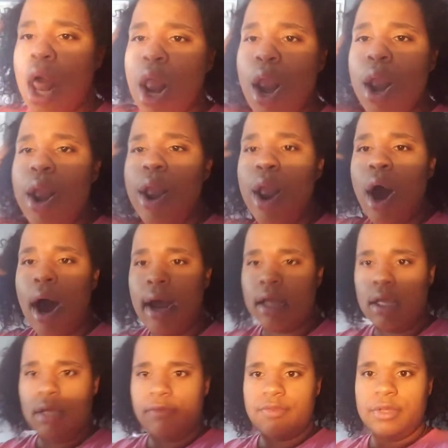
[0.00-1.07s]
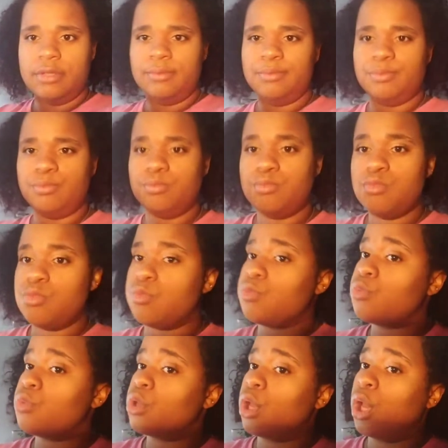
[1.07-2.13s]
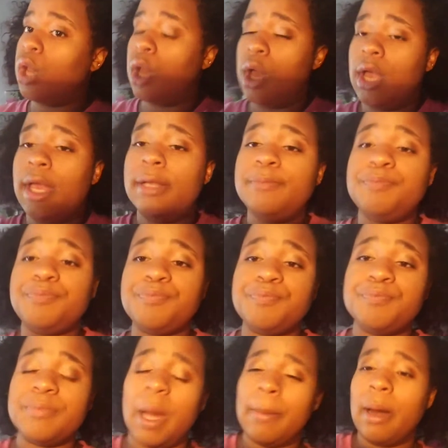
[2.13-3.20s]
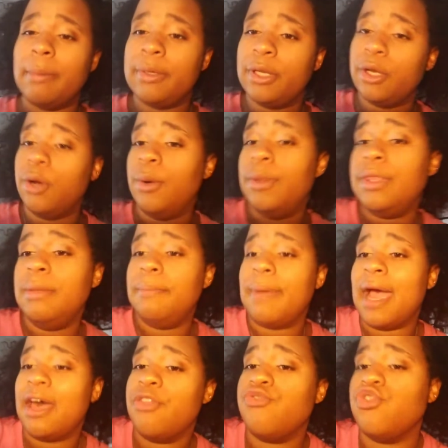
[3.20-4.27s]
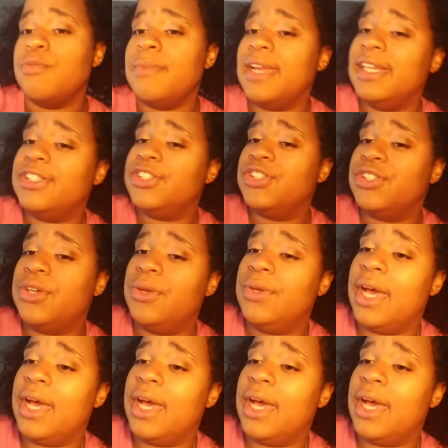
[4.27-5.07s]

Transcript: not even good. I'm probably gonna go in the bathroom and show you